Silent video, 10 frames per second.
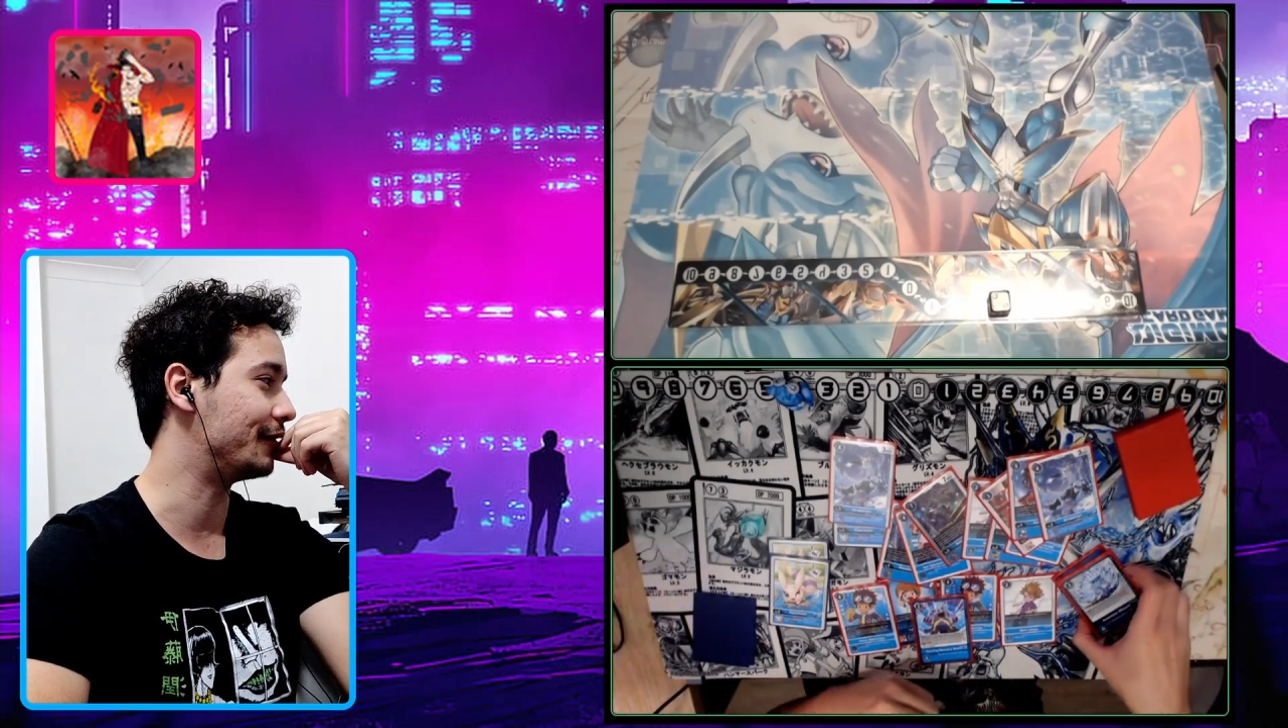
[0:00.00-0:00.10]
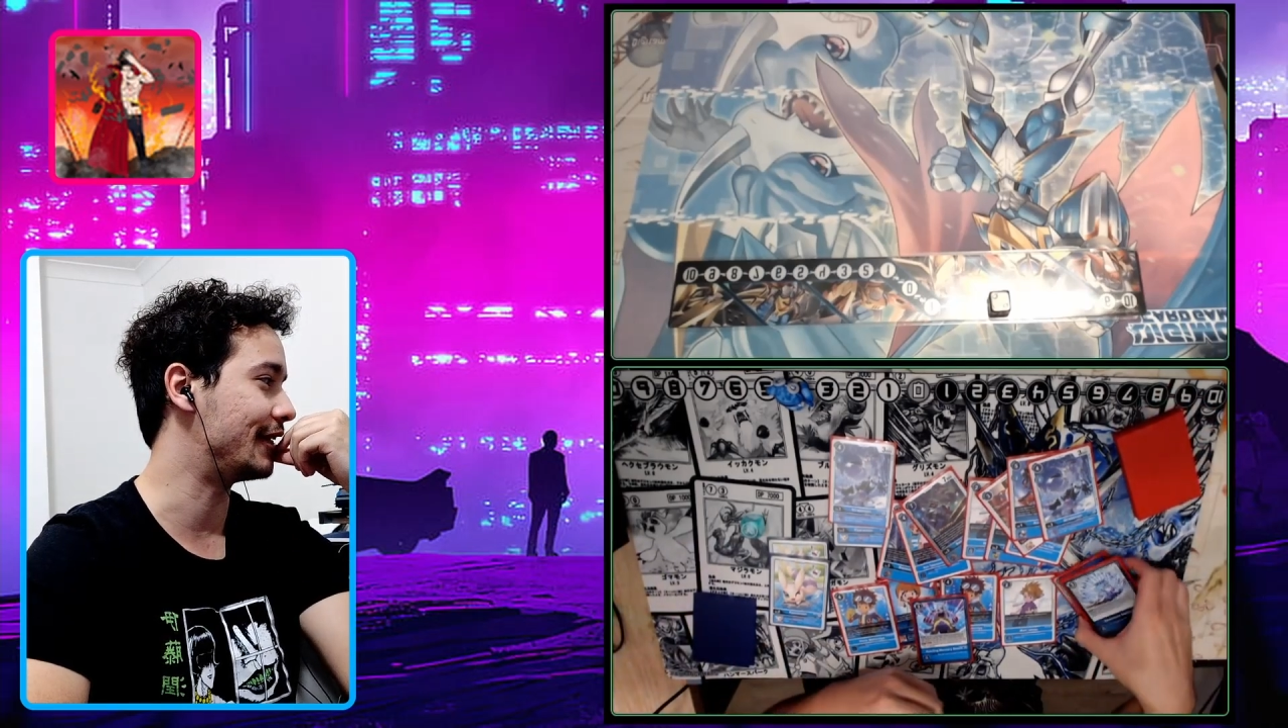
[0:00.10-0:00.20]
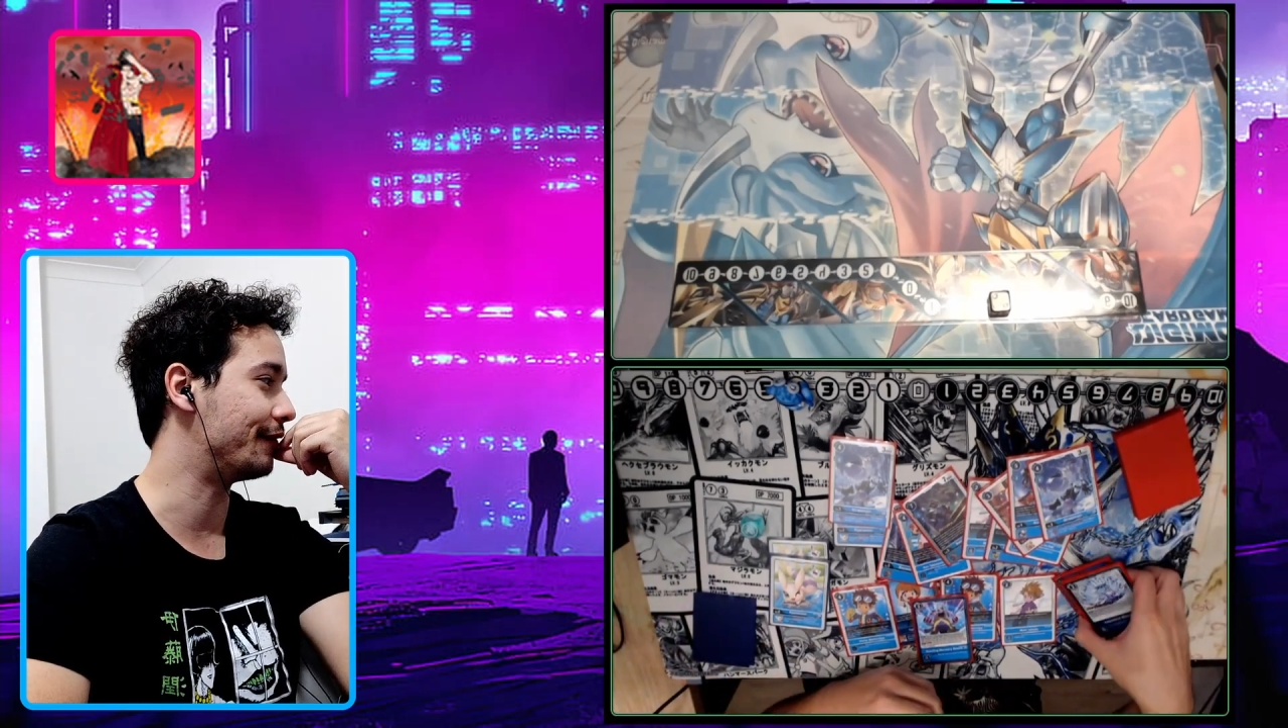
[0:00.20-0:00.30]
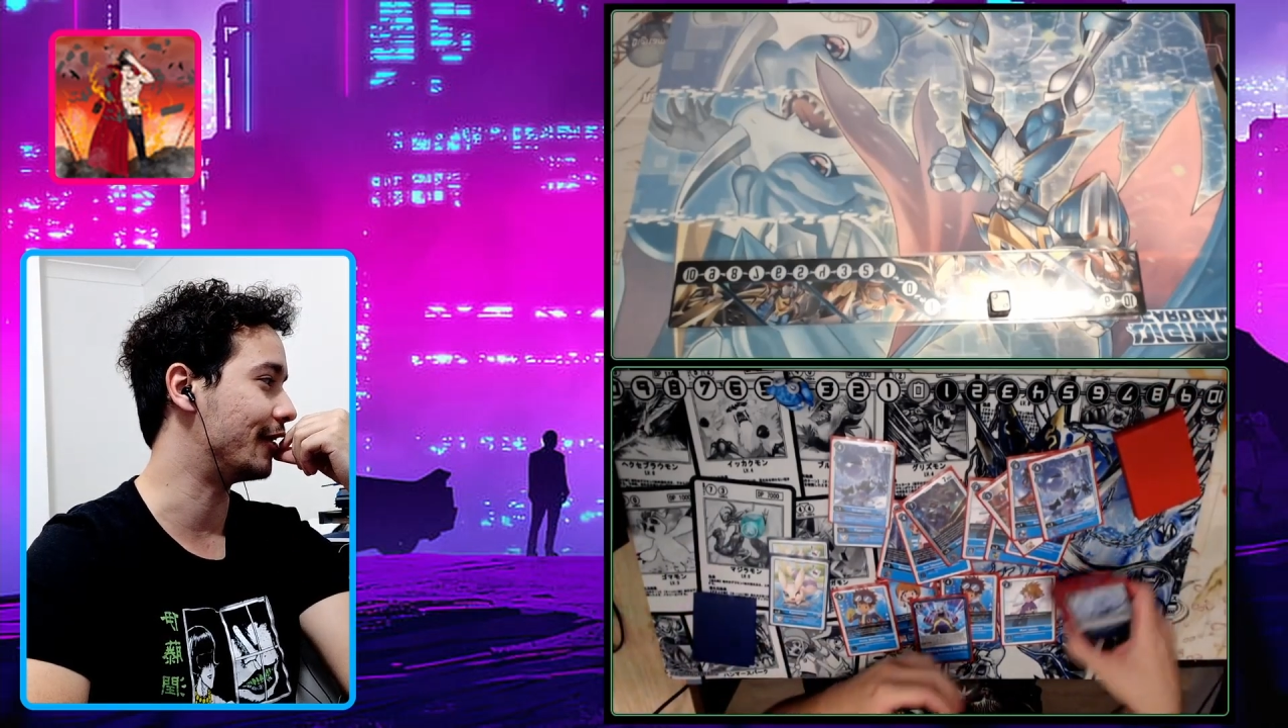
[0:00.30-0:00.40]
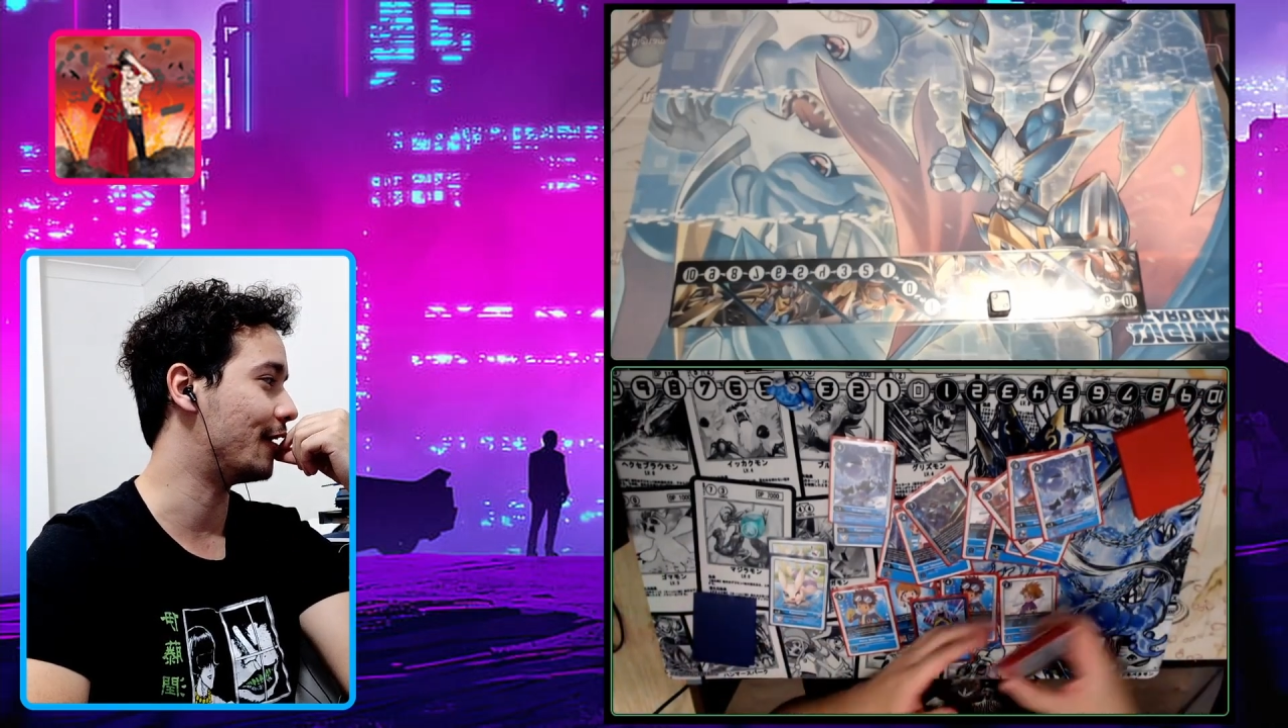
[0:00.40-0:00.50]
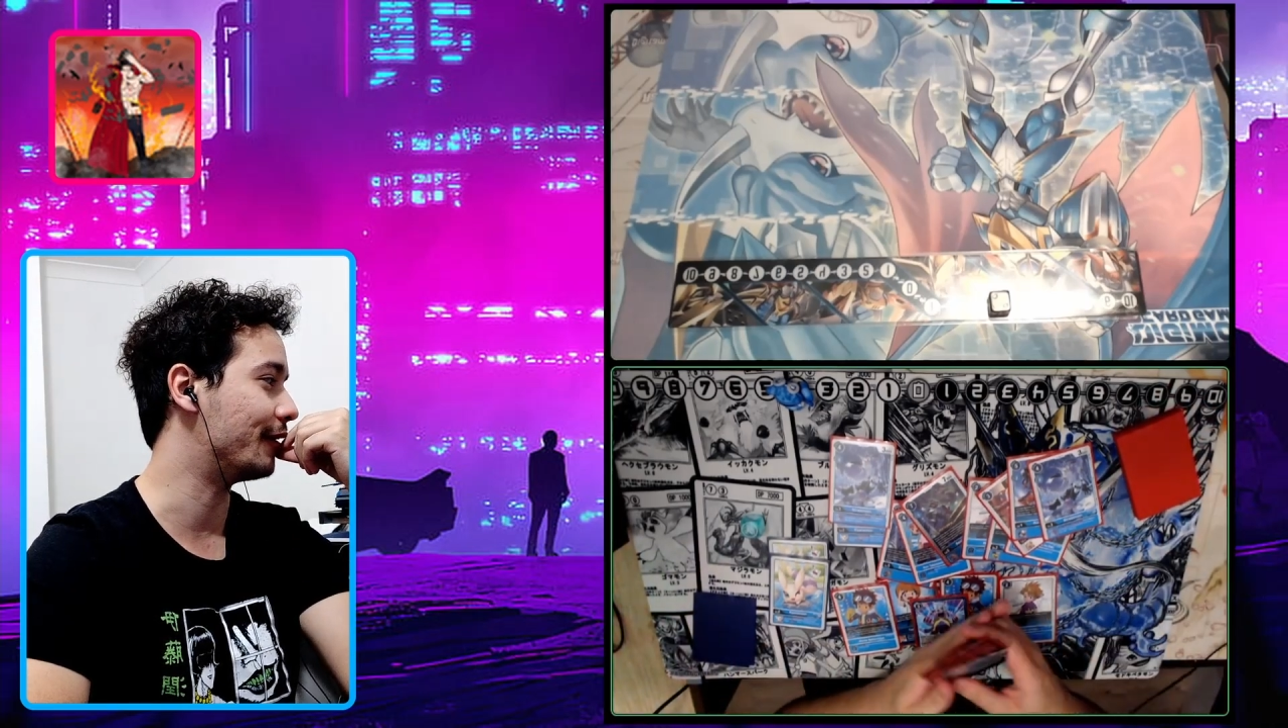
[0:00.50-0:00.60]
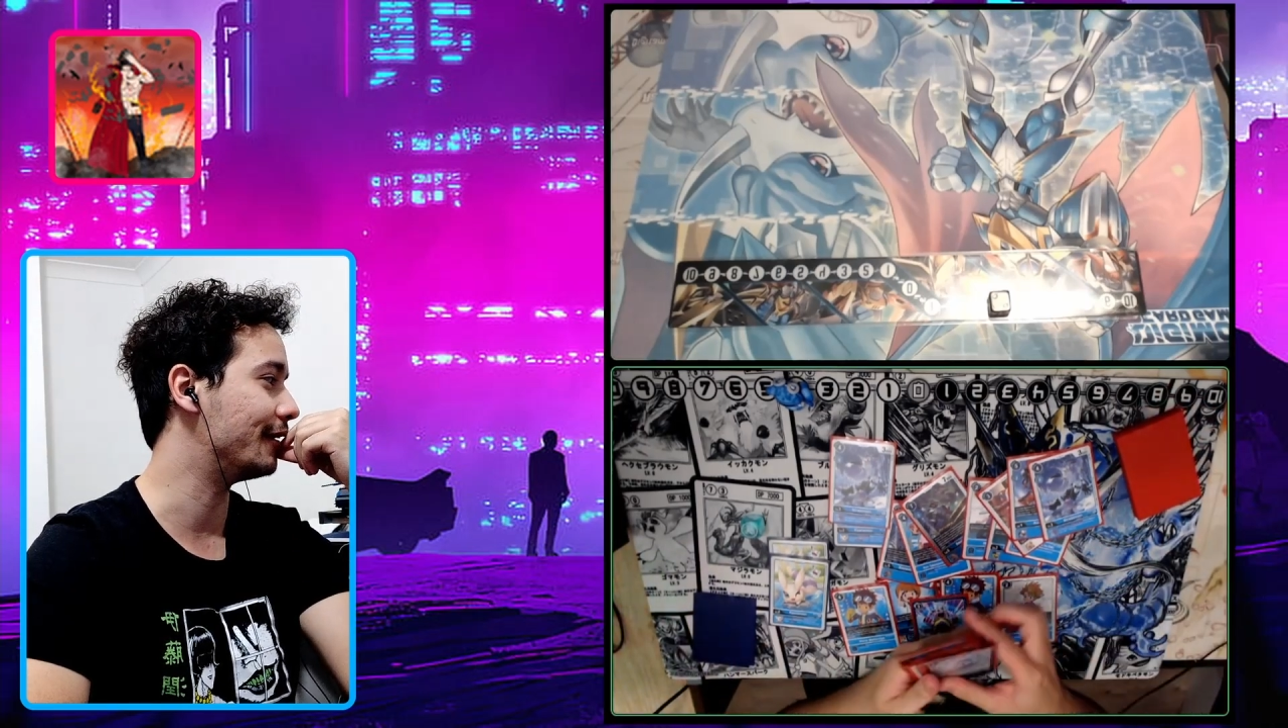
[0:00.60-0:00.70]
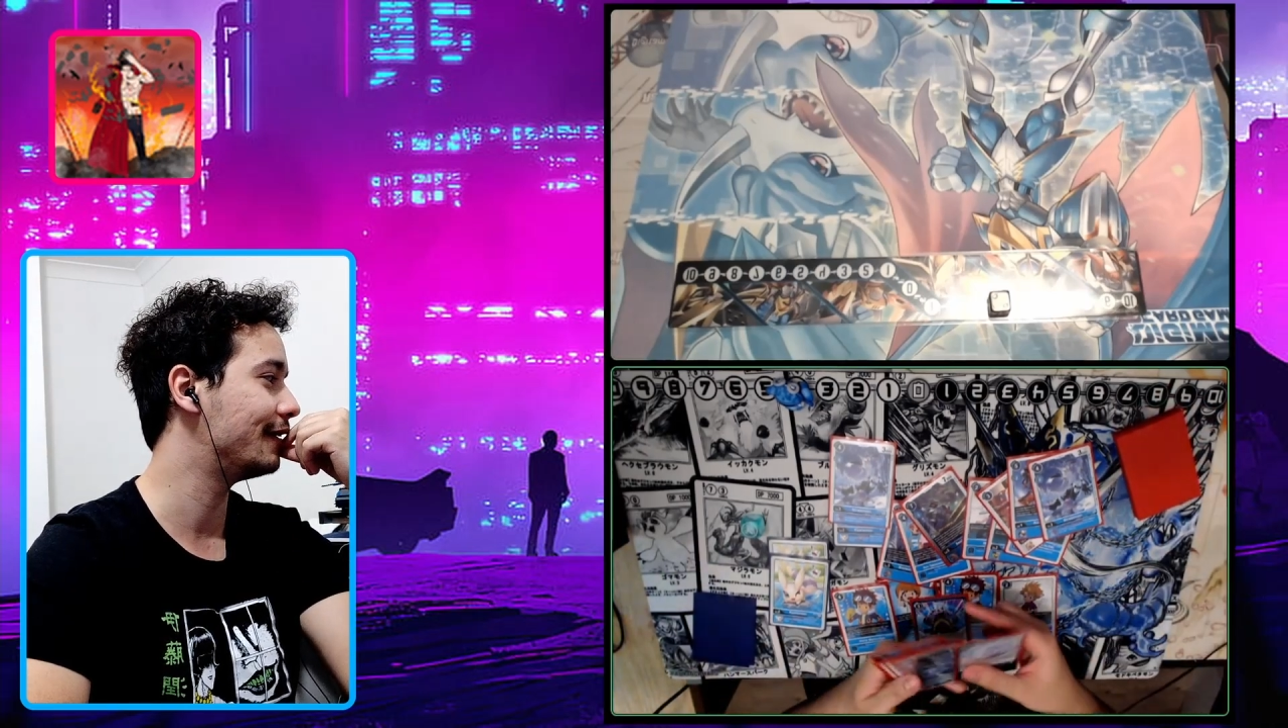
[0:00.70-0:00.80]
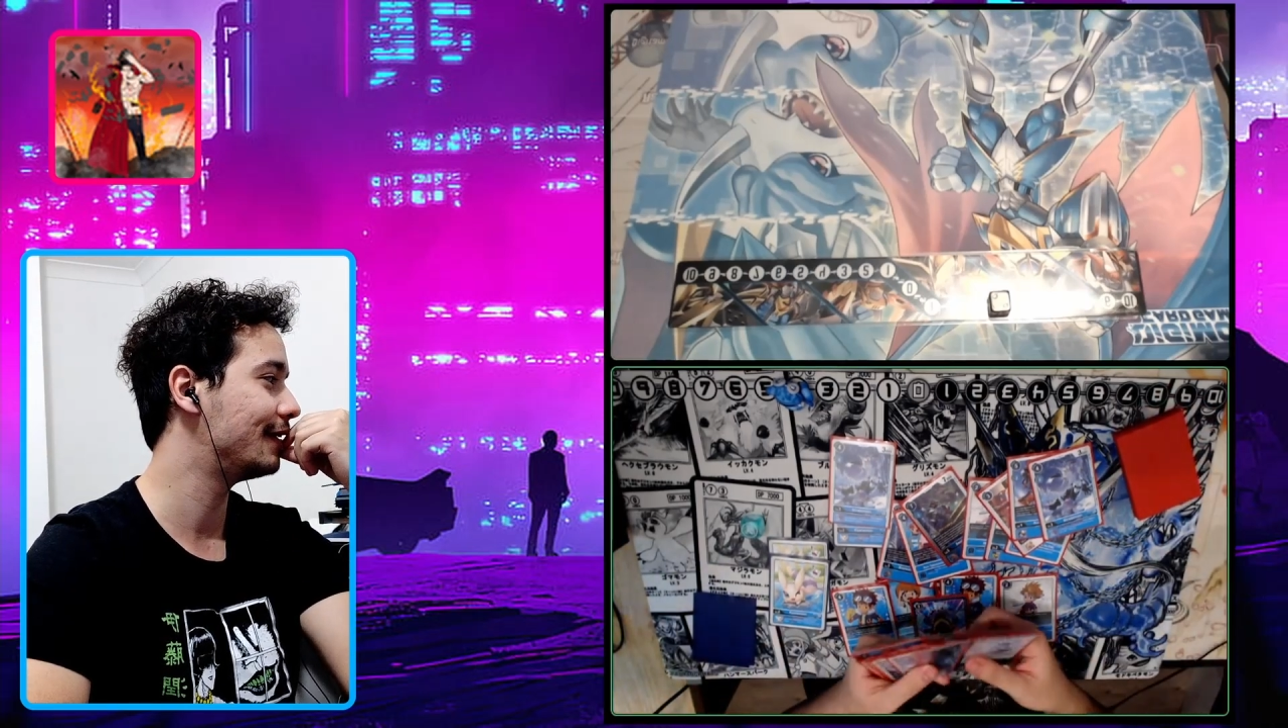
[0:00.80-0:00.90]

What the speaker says: lower.